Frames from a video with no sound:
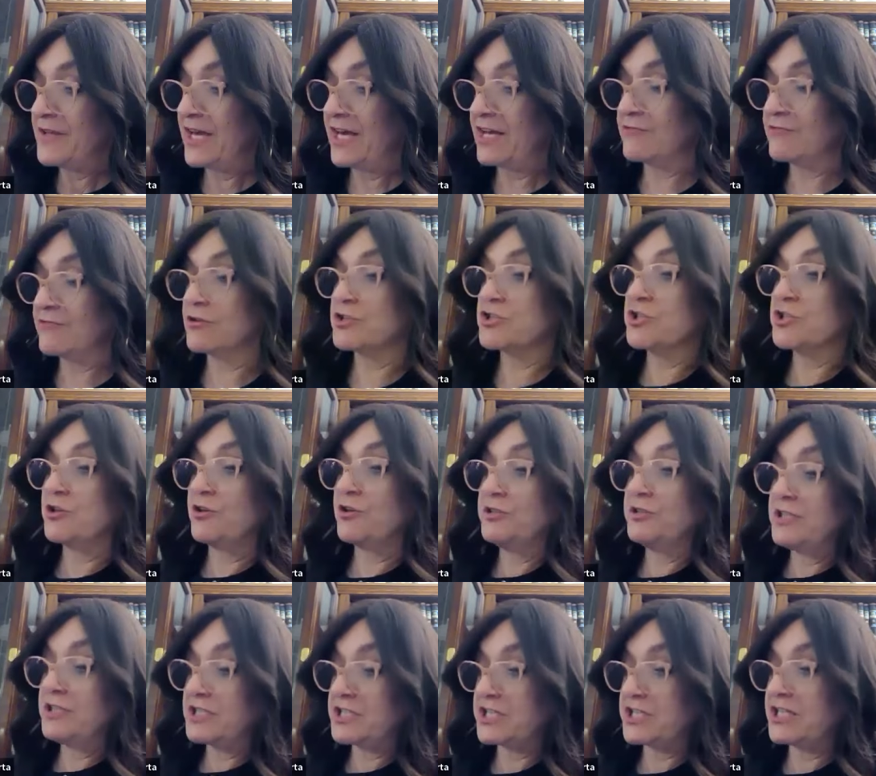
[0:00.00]
And Rosh
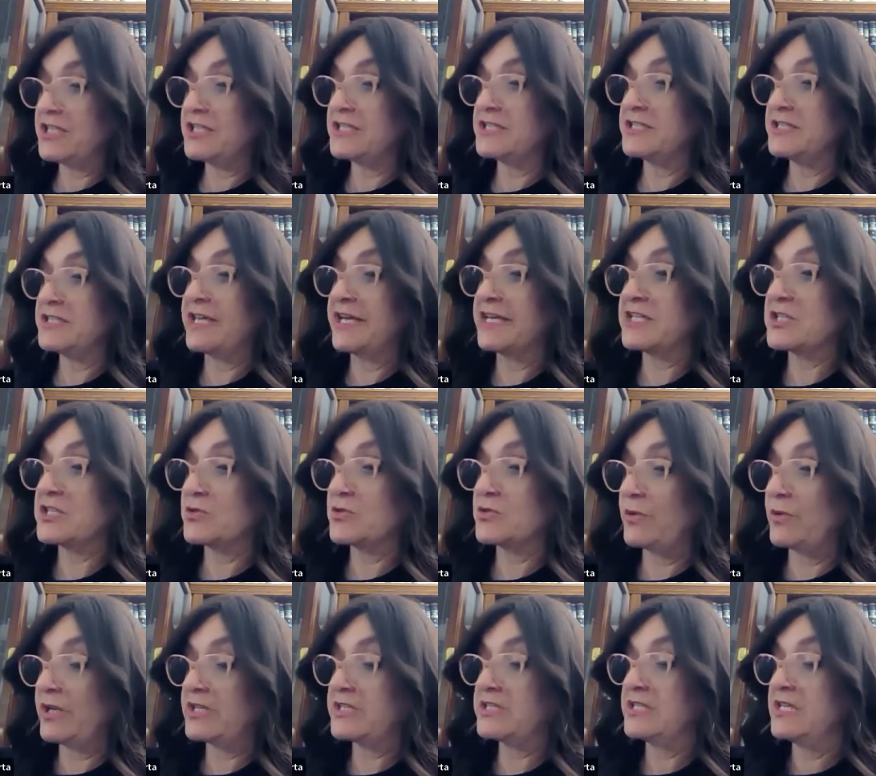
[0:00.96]
Chodesh is next
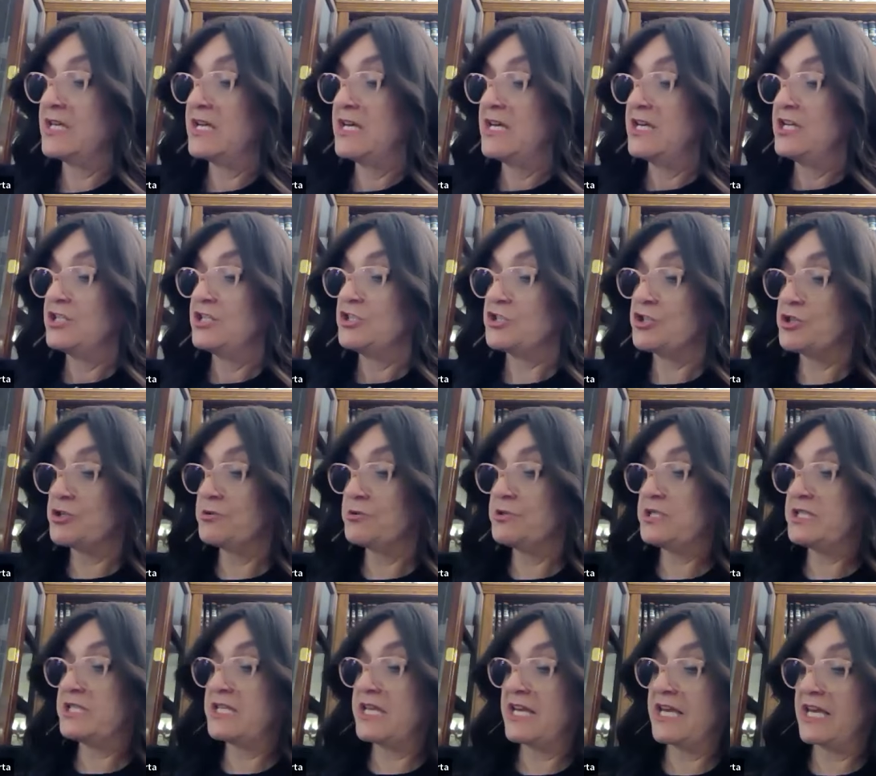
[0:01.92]
week,
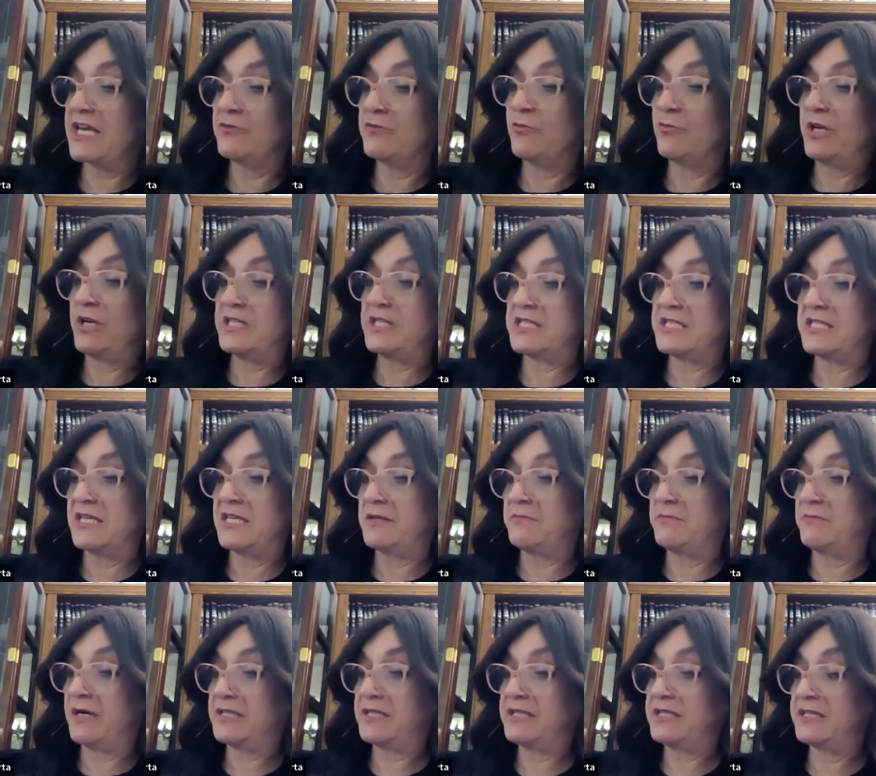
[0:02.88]
Tuesday and Wednesday,
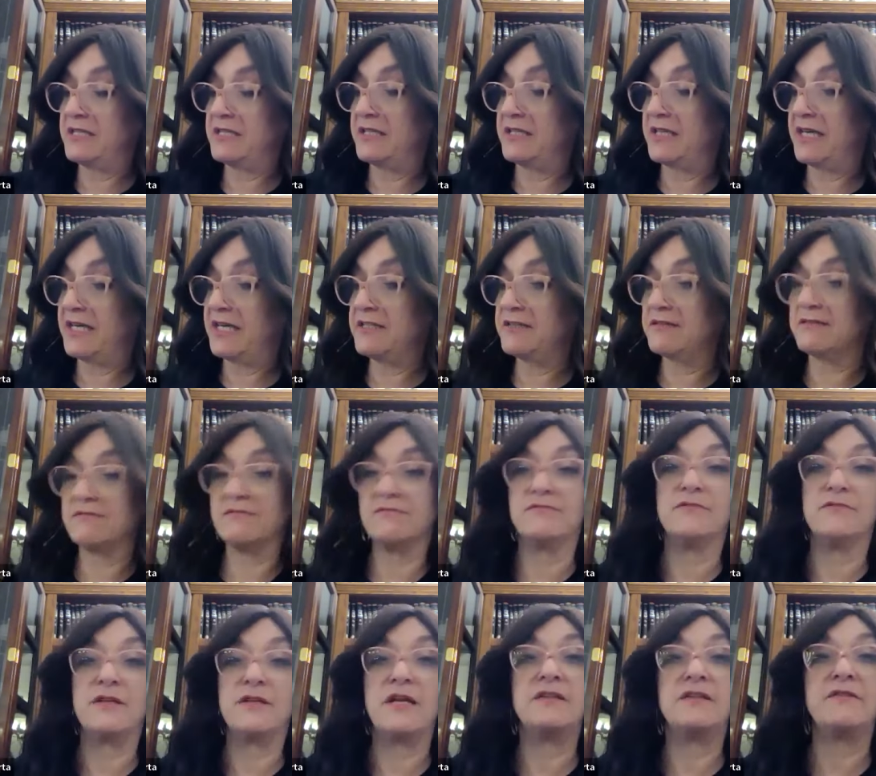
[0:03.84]
Monday night,
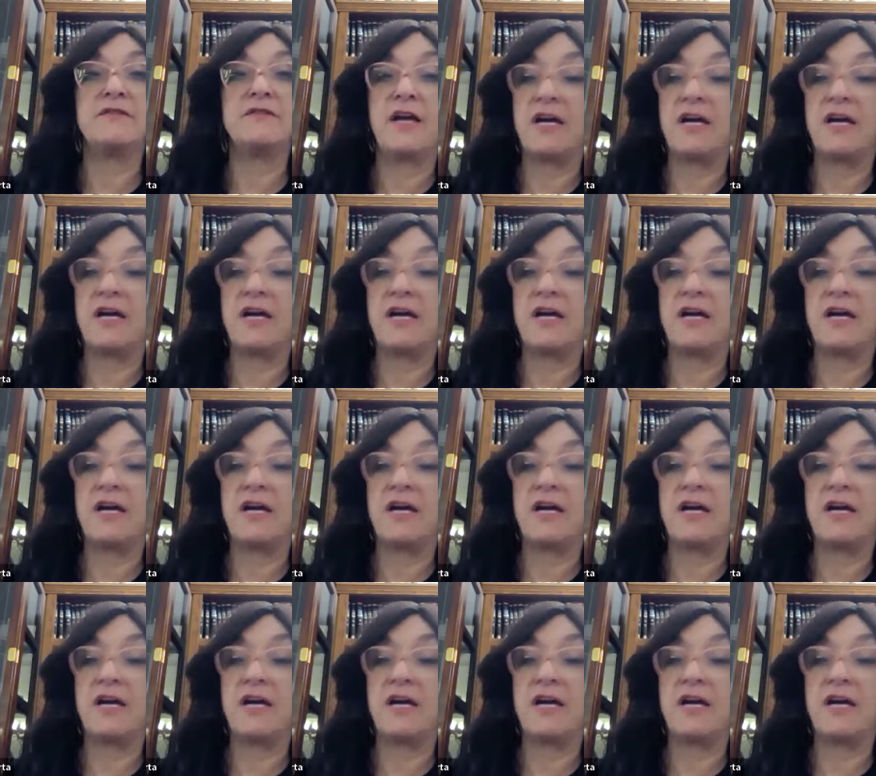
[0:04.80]
right,